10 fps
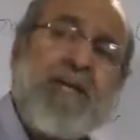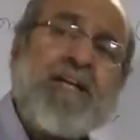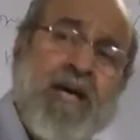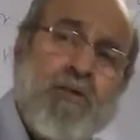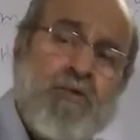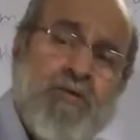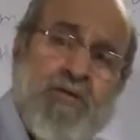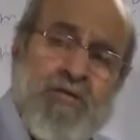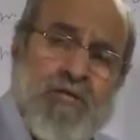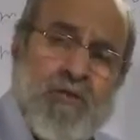by a noun
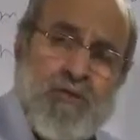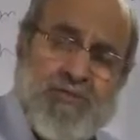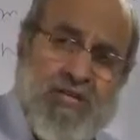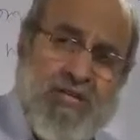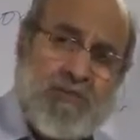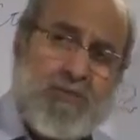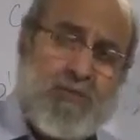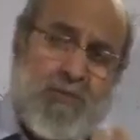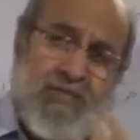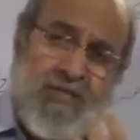which has
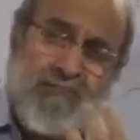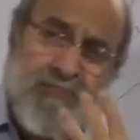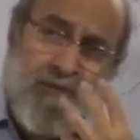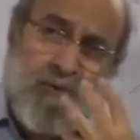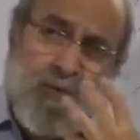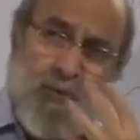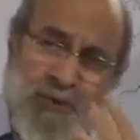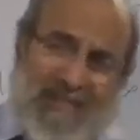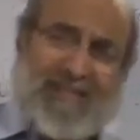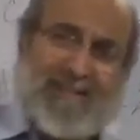only
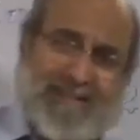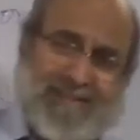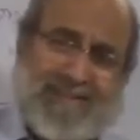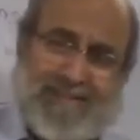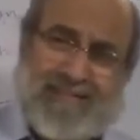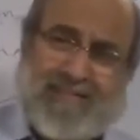one harakat,